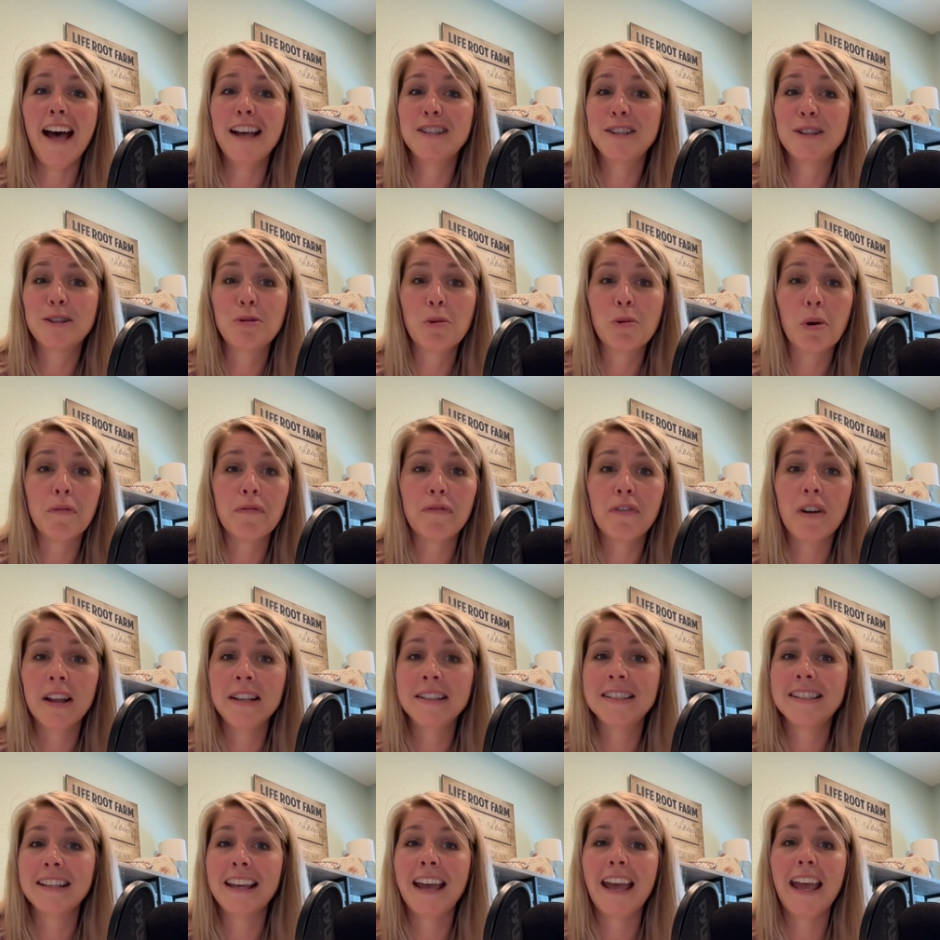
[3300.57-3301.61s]
a
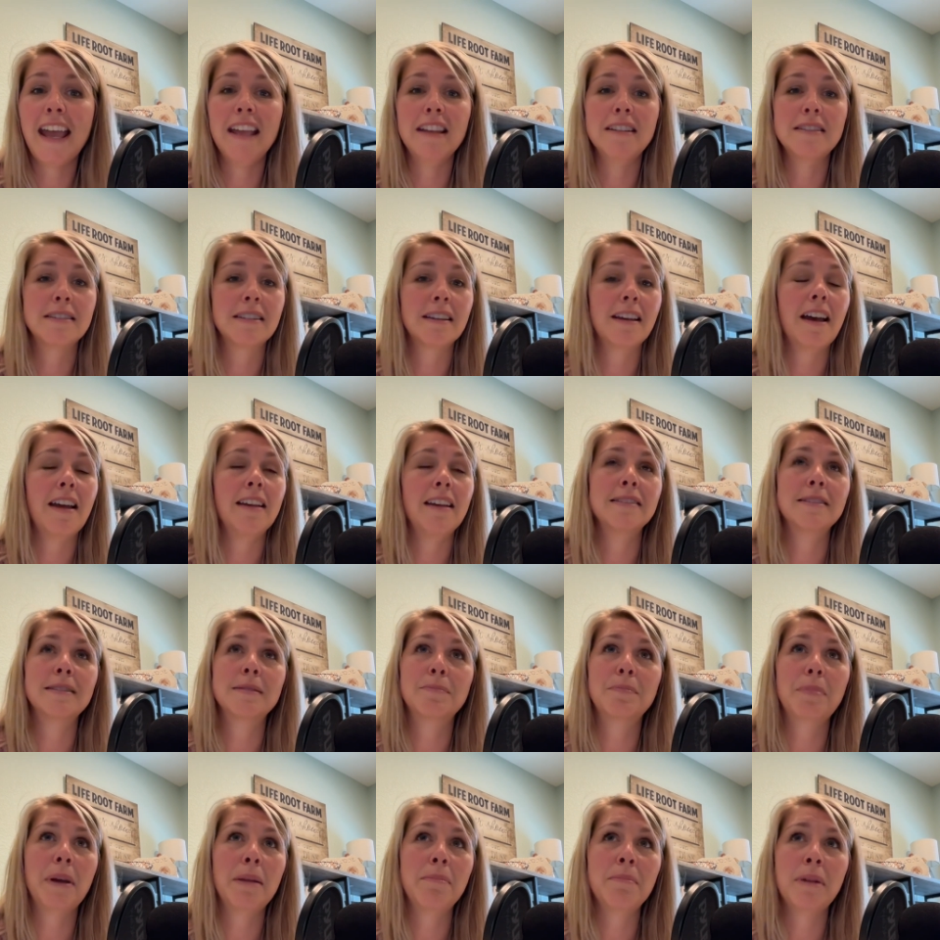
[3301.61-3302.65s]
storefront is
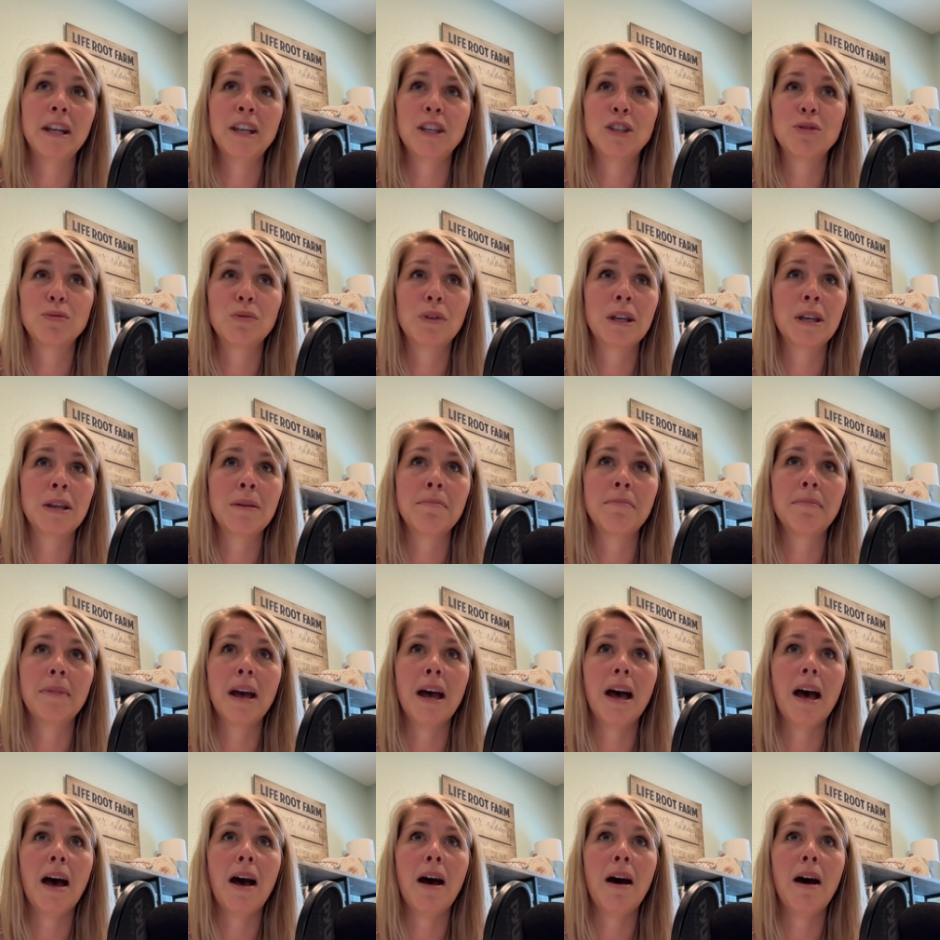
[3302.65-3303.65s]
been my dream.